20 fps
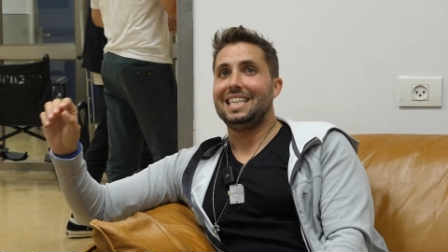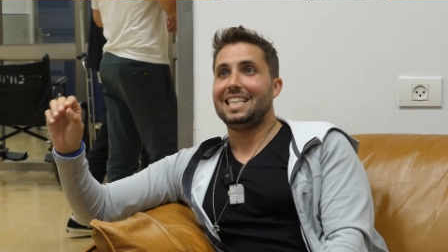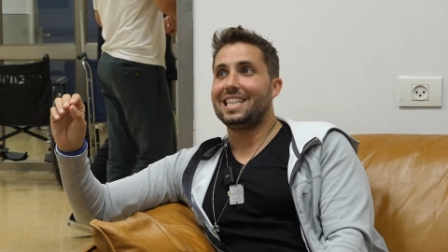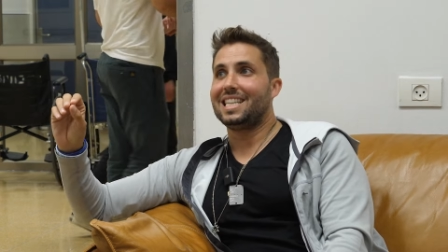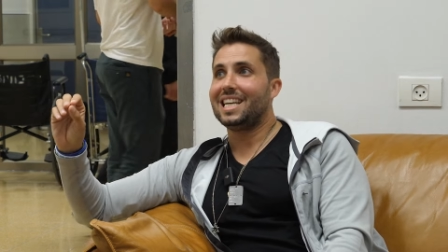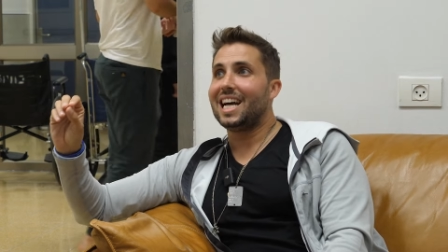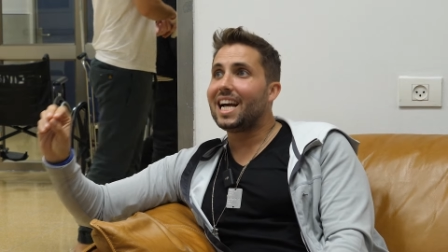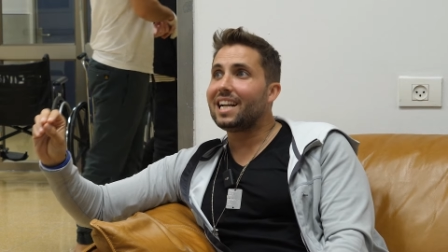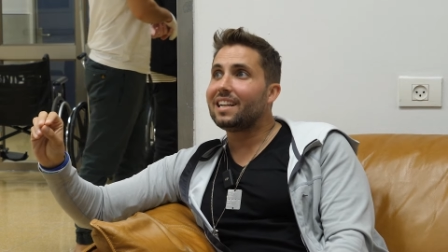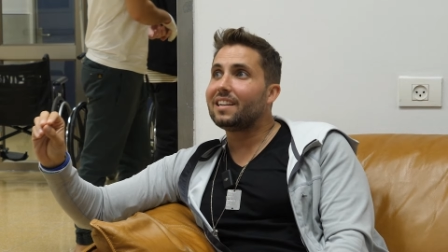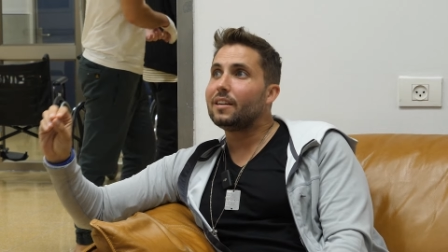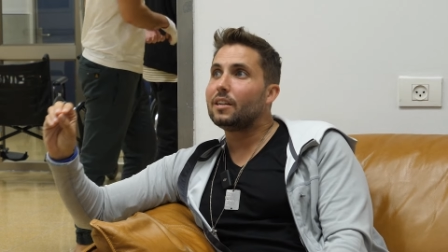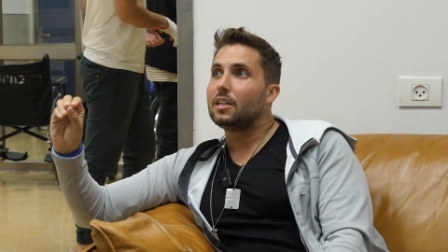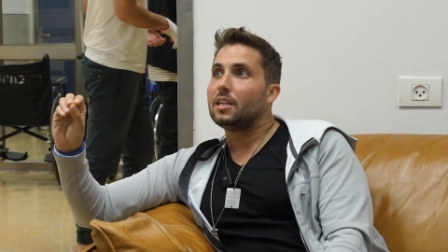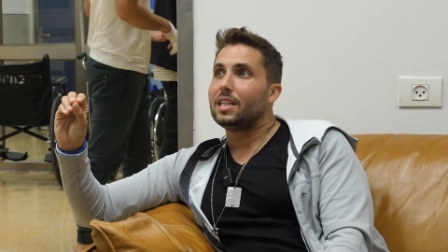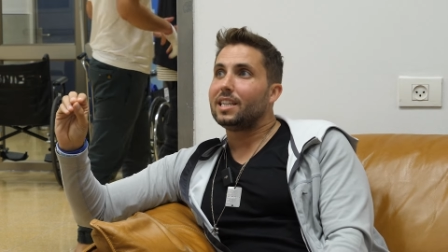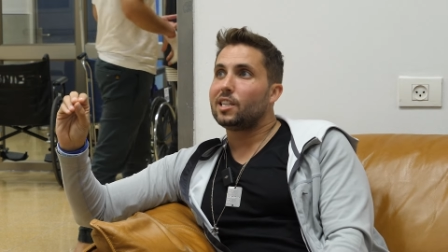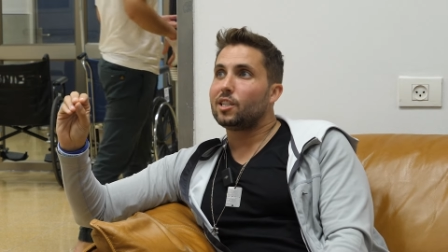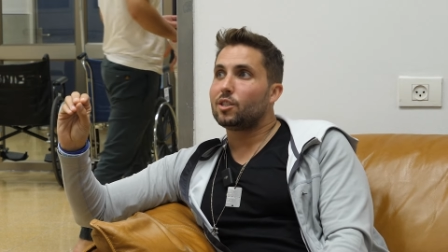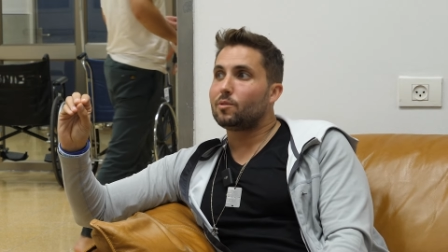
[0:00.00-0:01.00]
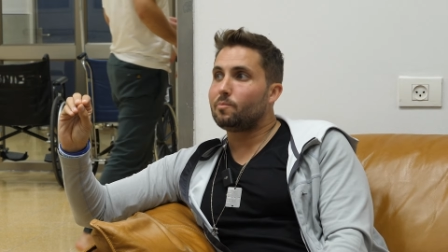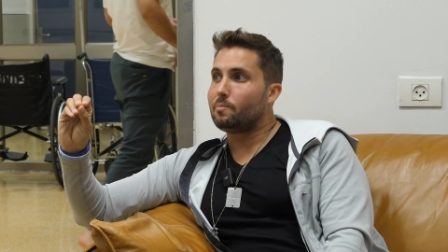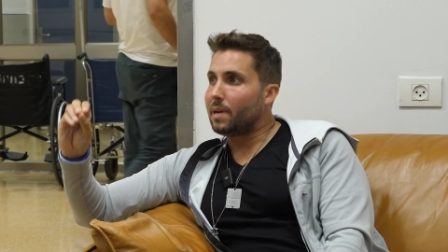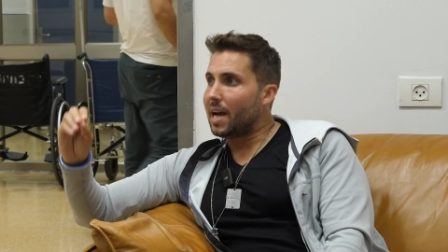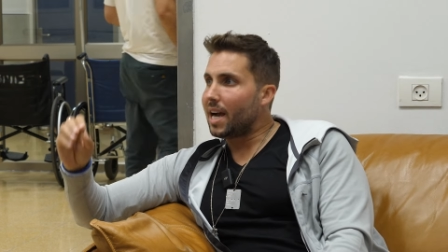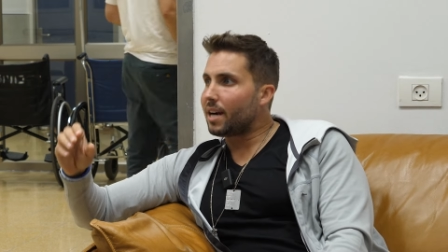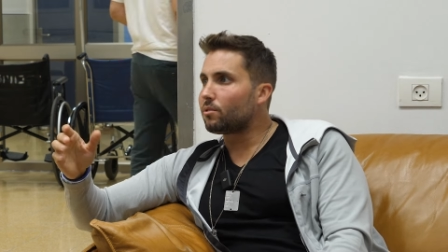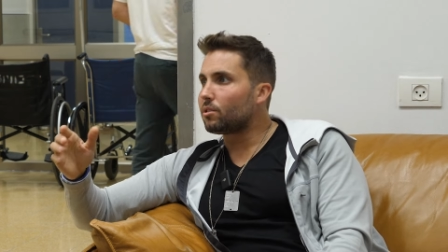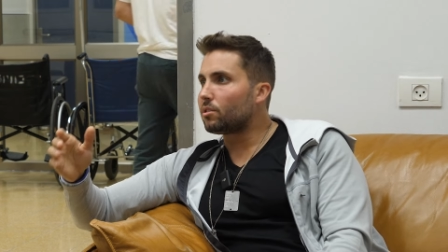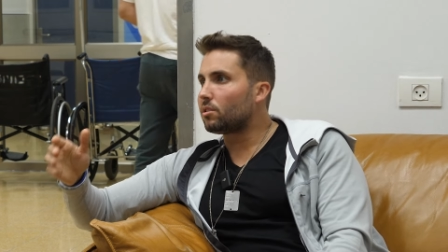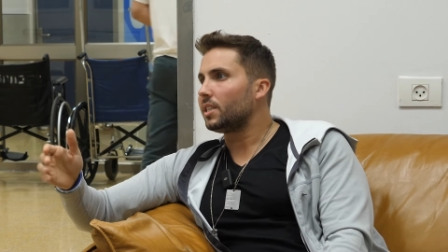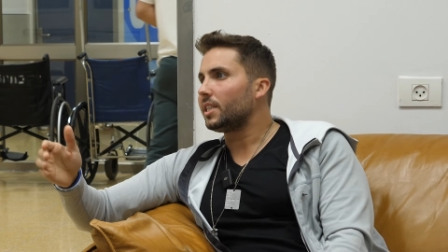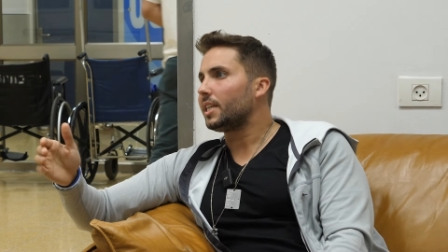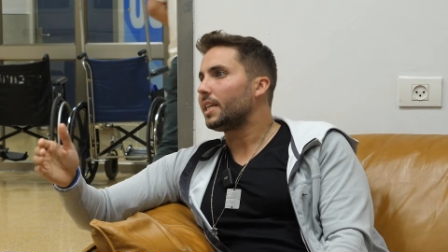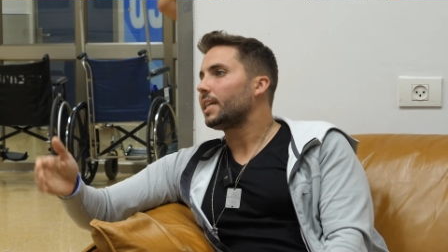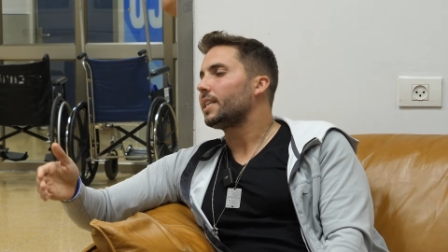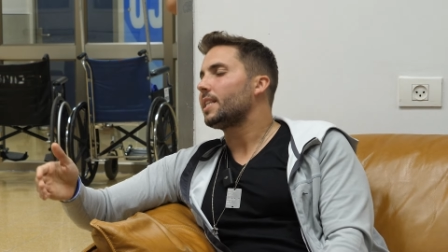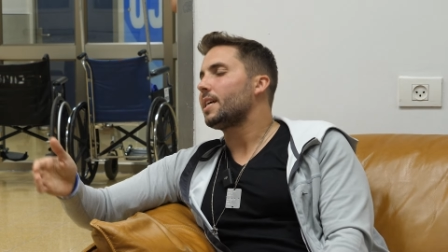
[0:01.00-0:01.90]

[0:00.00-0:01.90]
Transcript: That is backwards thinking,